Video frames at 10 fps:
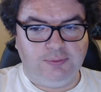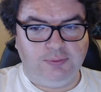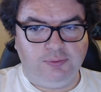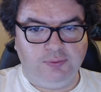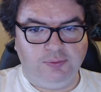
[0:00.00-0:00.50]

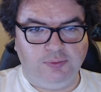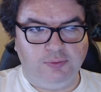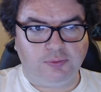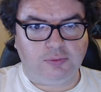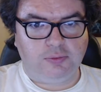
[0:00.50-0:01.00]

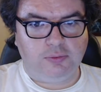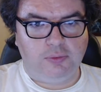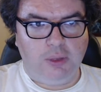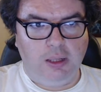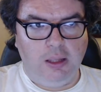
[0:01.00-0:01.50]

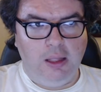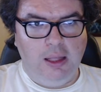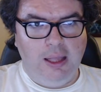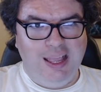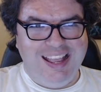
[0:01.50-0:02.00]

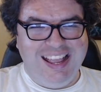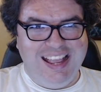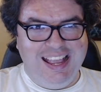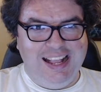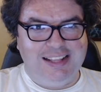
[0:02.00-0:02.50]
No one is speaking in this clip.